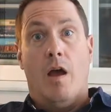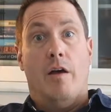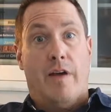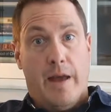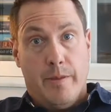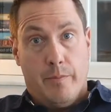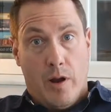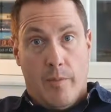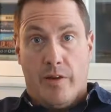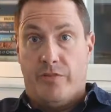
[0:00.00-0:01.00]
I've had the
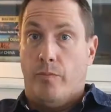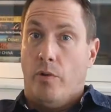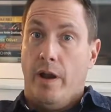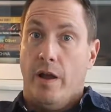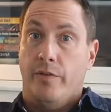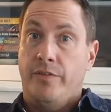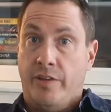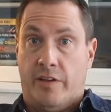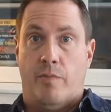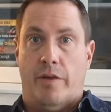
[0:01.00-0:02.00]
Braaimaster Braai now for
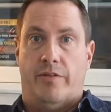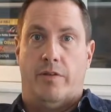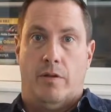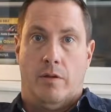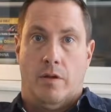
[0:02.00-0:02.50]
6 months.